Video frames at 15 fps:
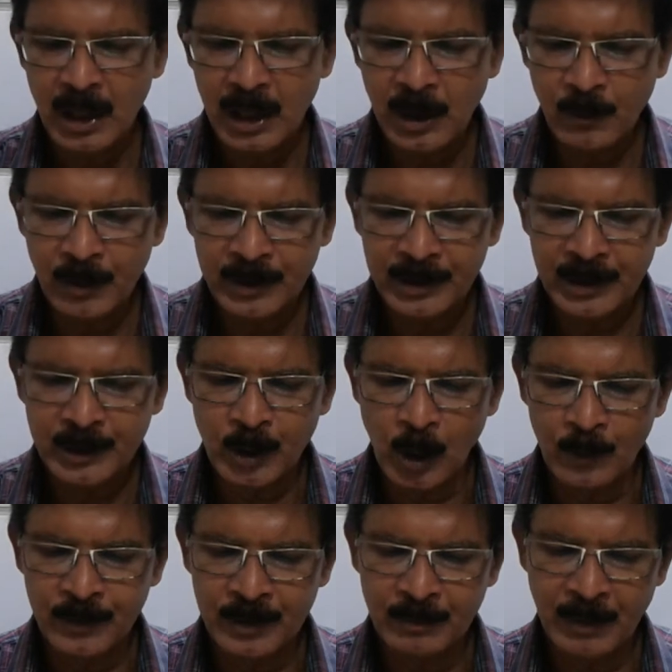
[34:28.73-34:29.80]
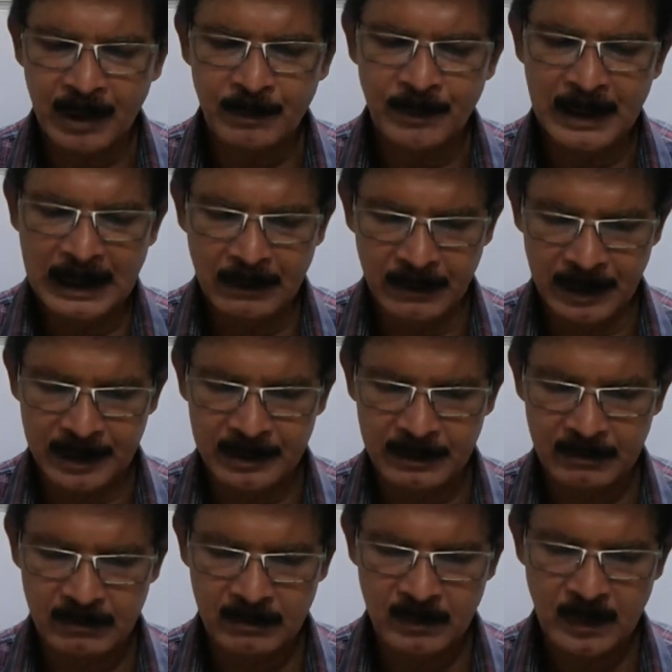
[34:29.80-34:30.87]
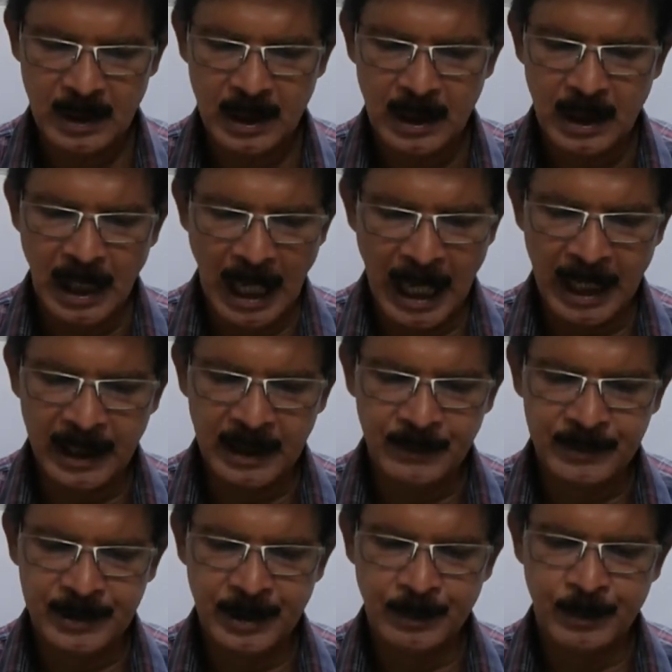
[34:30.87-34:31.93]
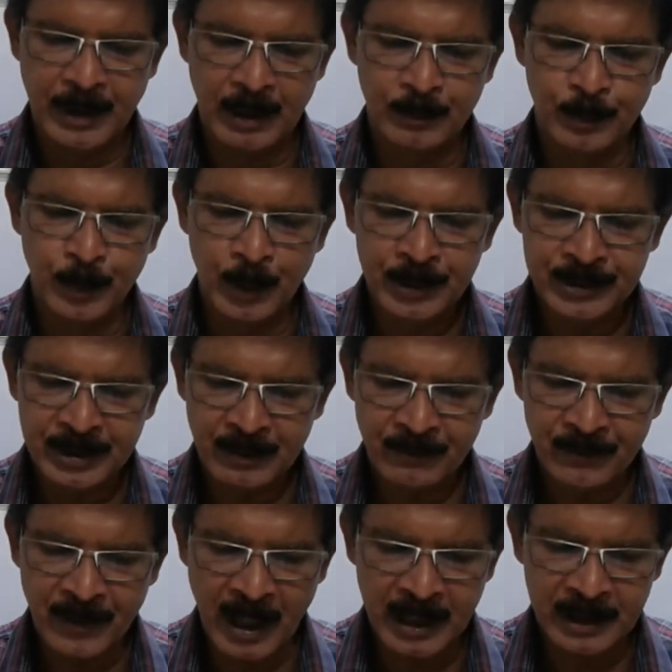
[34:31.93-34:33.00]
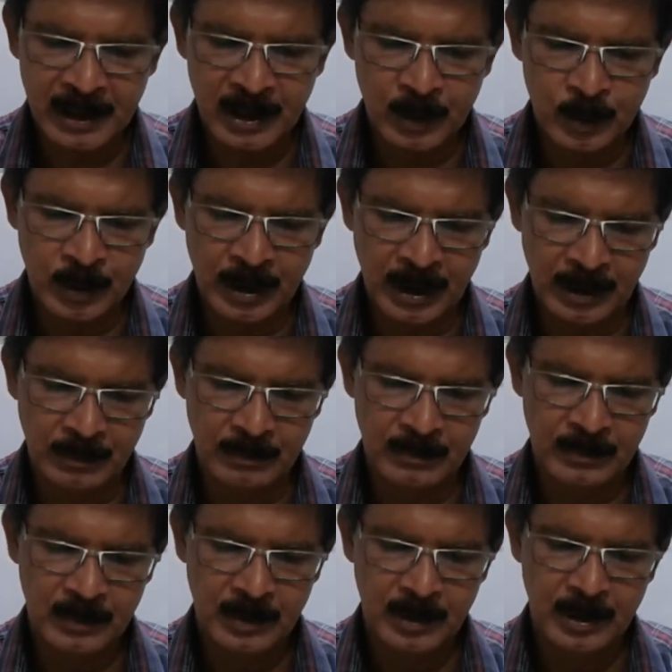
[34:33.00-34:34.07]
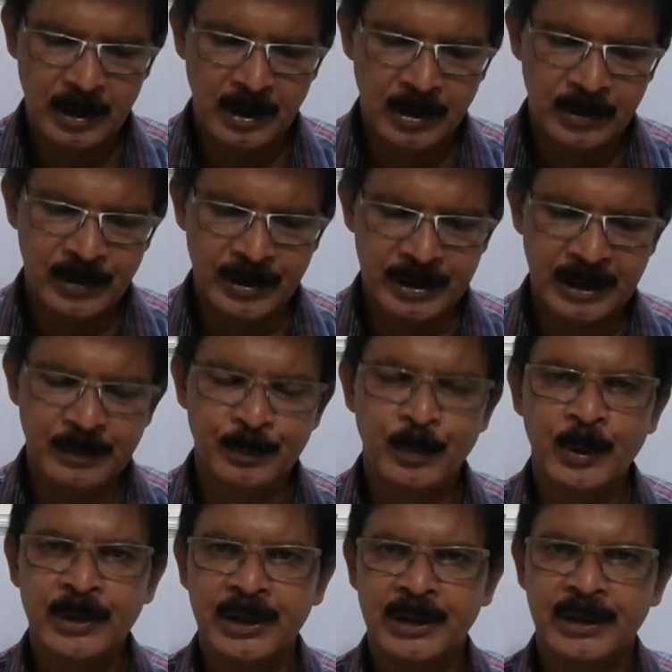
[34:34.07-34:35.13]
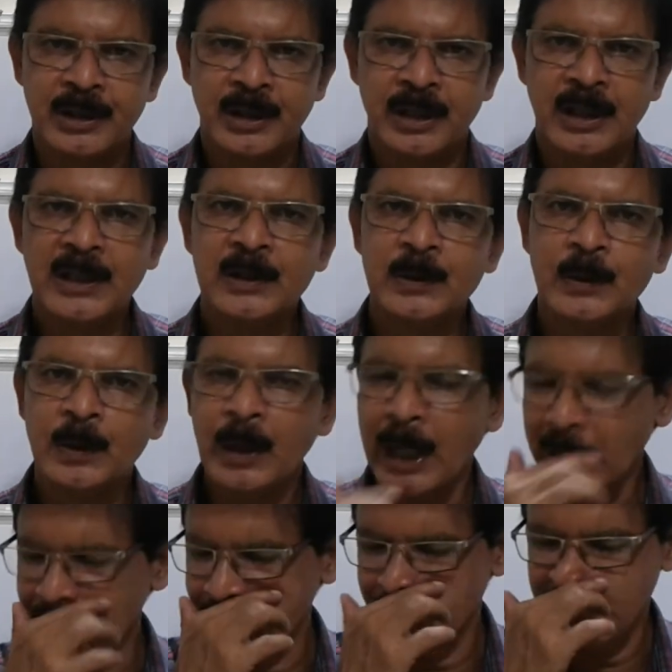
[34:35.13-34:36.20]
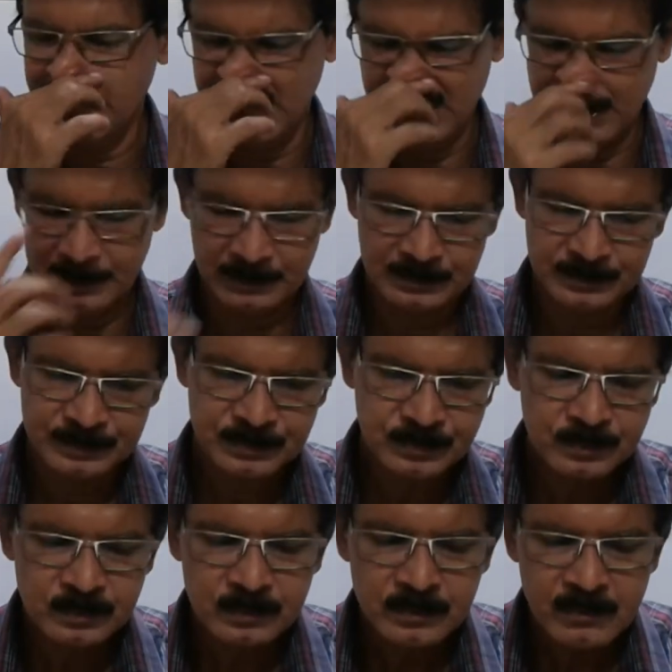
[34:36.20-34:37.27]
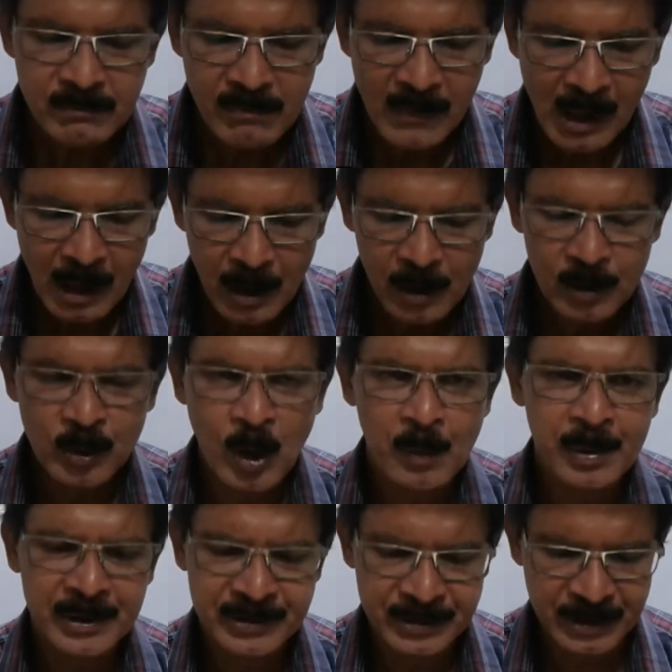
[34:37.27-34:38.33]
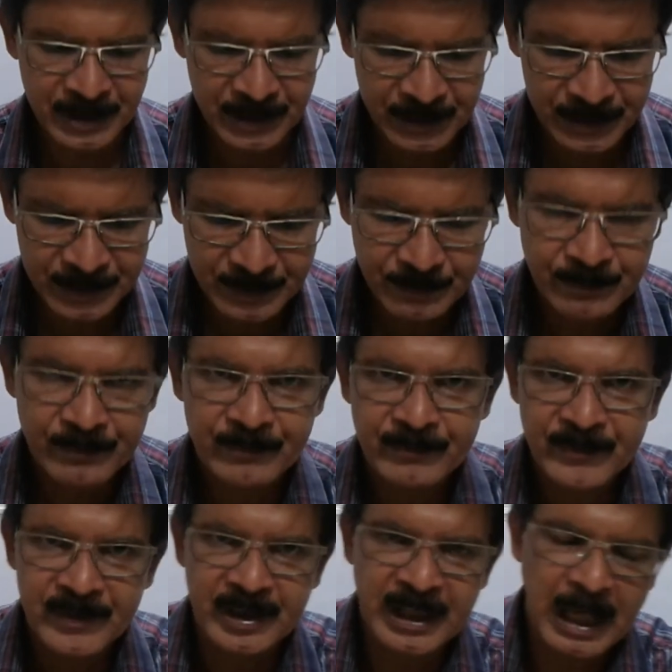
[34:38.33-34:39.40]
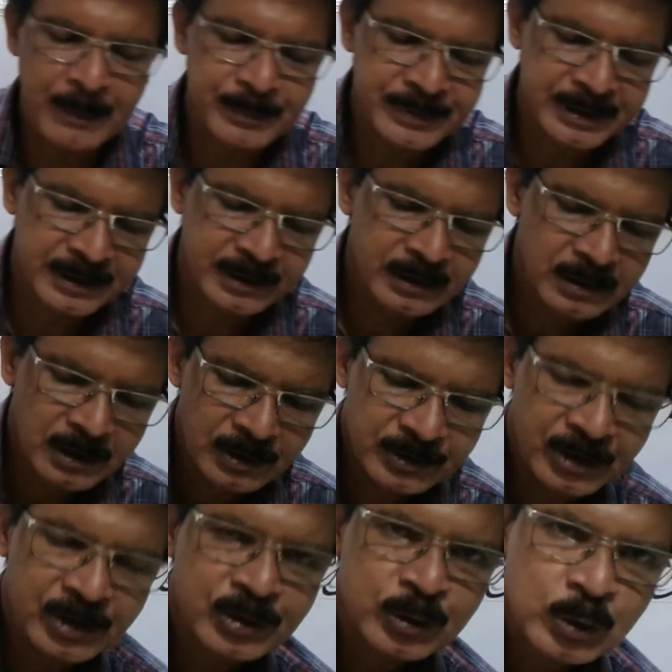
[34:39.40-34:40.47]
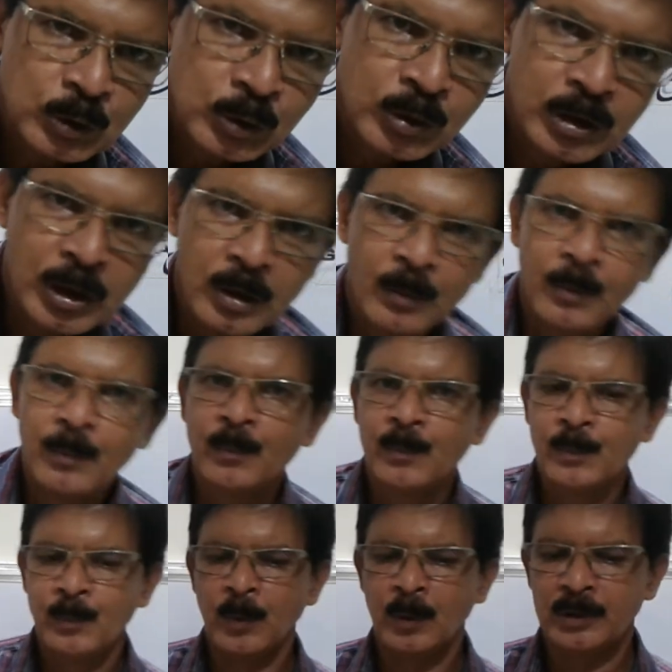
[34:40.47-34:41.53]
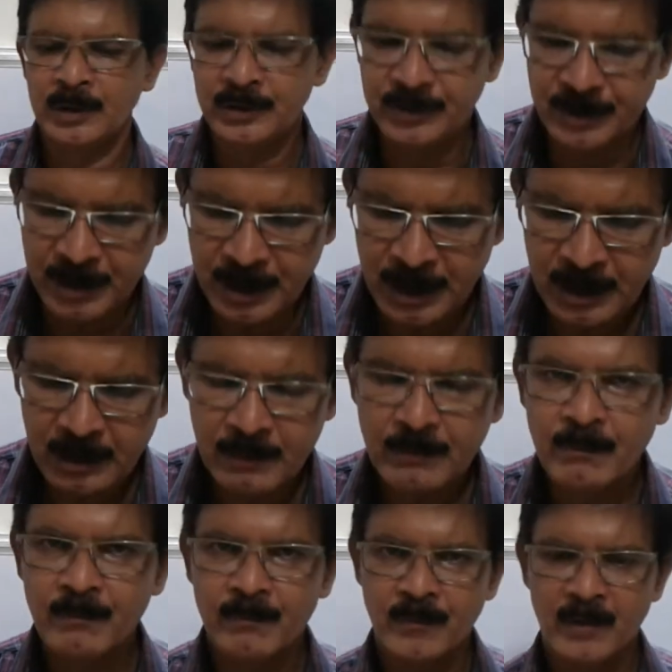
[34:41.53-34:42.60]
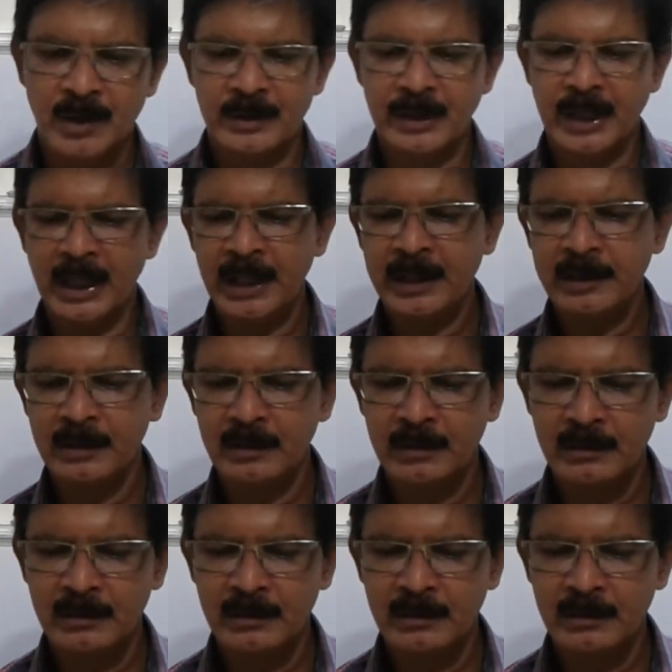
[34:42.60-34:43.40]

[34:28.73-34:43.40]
Even the Dauphin might believe it, and if she can put some fight into him, she can put it into anybody. Robert says, the captain says to Paul and Jay that